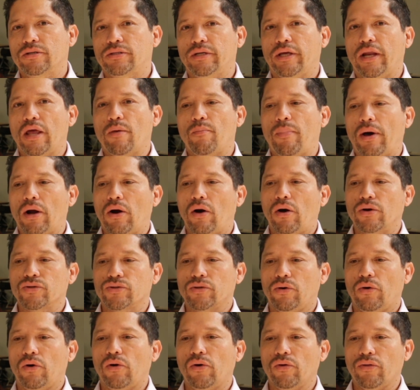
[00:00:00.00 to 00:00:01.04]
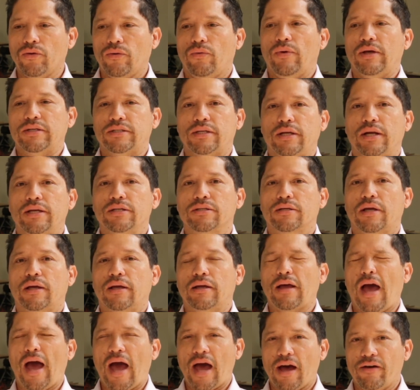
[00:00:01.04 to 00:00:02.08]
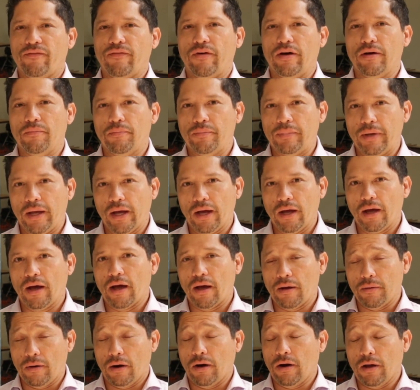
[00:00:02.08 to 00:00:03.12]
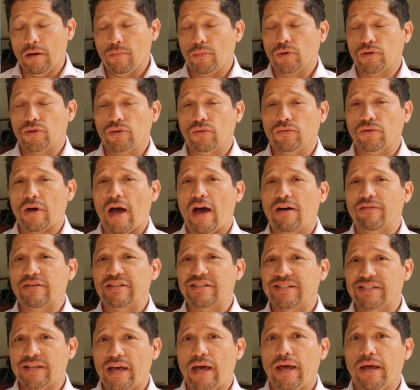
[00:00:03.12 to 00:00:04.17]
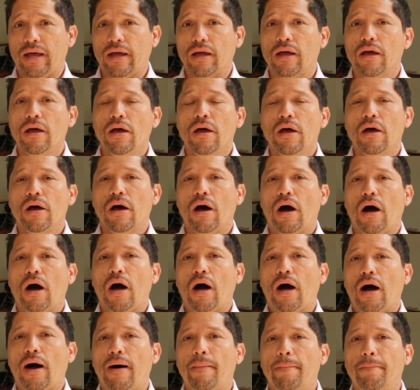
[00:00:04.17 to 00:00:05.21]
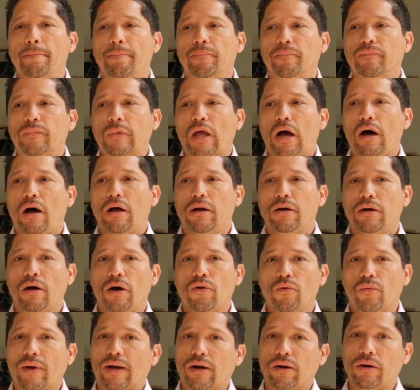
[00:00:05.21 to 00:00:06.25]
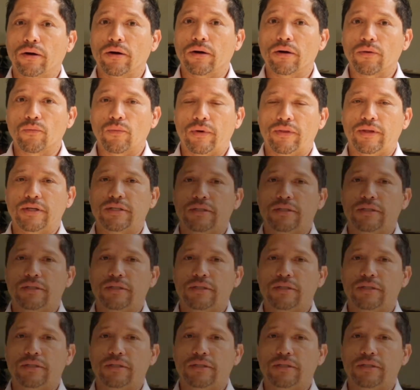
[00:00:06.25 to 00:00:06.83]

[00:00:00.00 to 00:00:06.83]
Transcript: the city, but also all the residents are able to have a saying on record with the